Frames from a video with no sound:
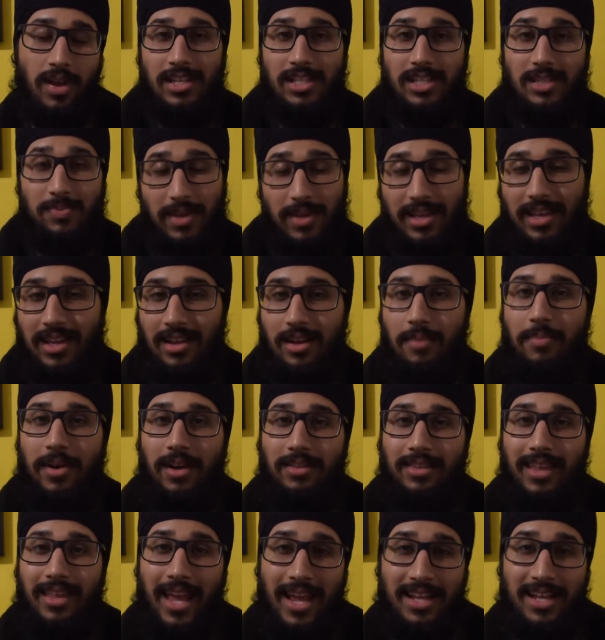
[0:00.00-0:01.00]
Speaking
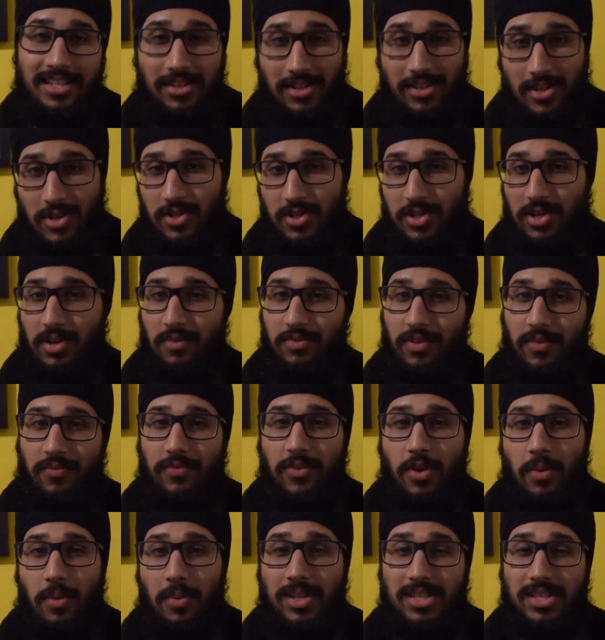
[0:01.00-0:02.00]
about the execution of the
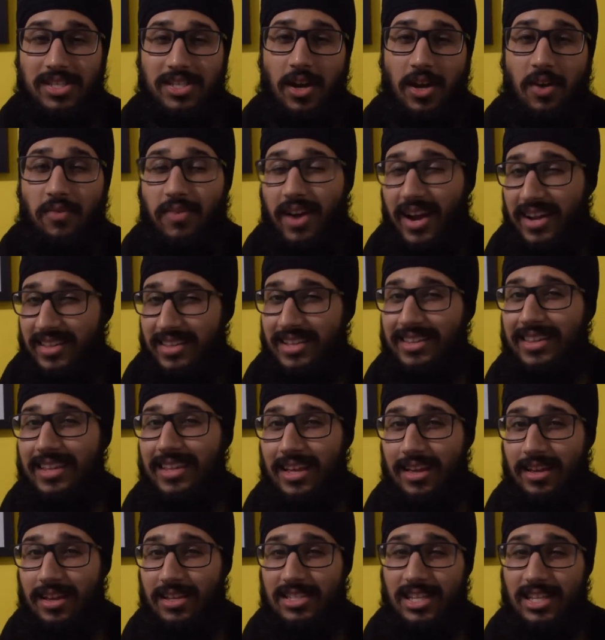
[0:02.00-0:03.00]
film itself, I think
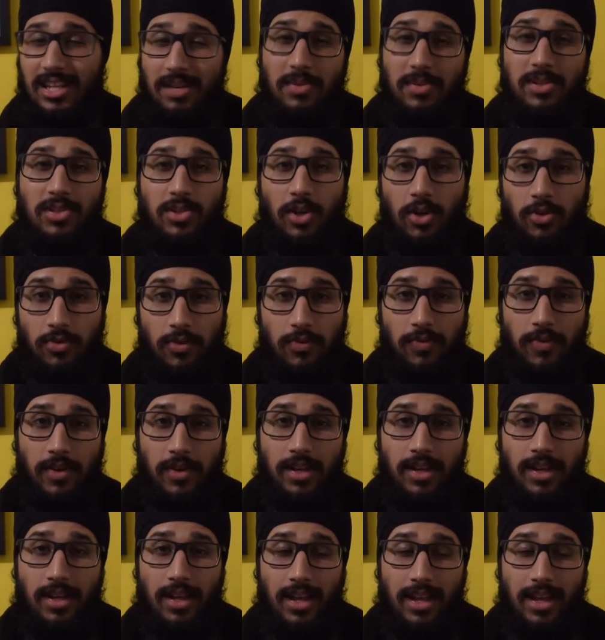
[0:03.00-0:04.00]
the
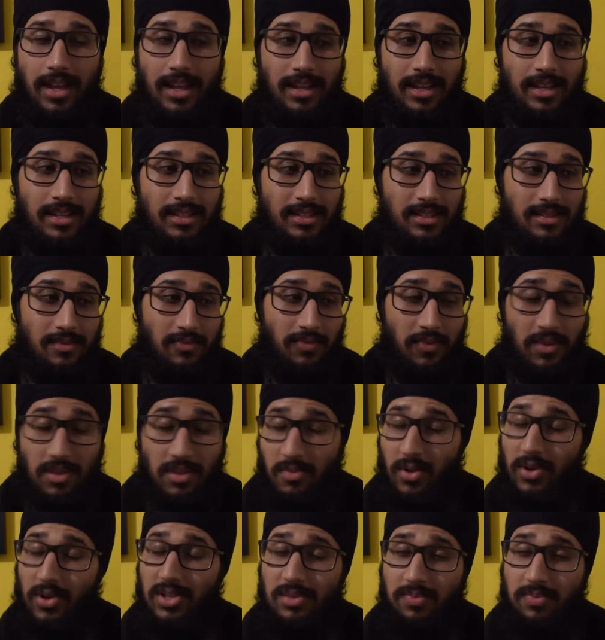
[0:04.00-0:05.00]
cinematography is, for the
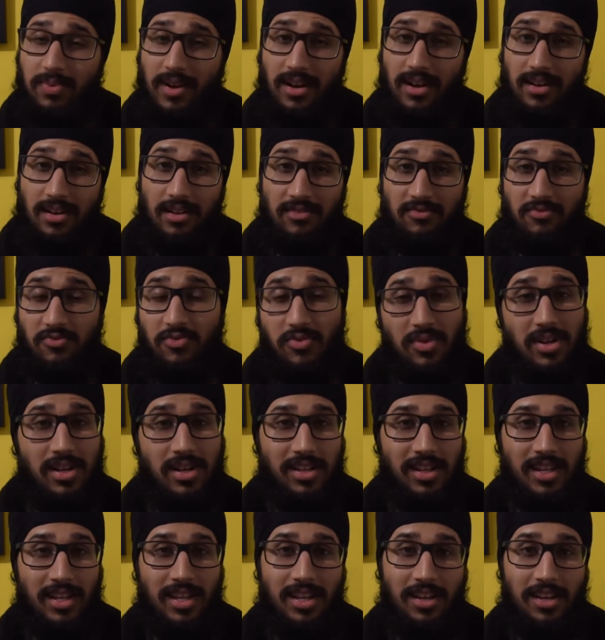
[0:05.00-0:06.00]
most part,
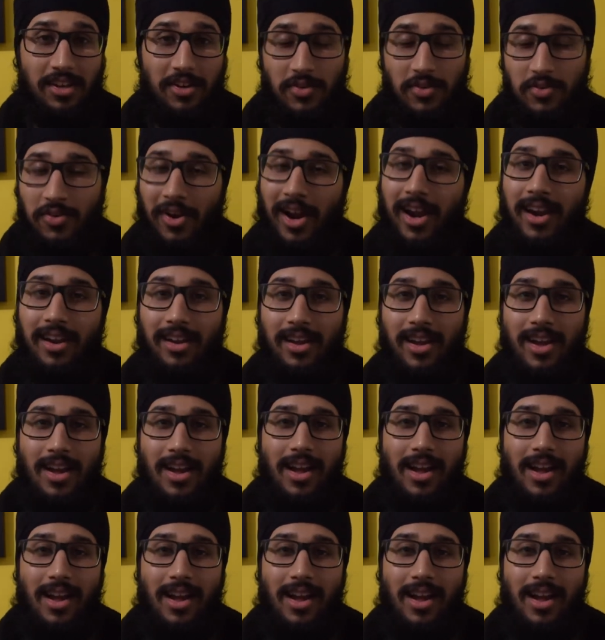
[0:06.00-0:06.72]
really great.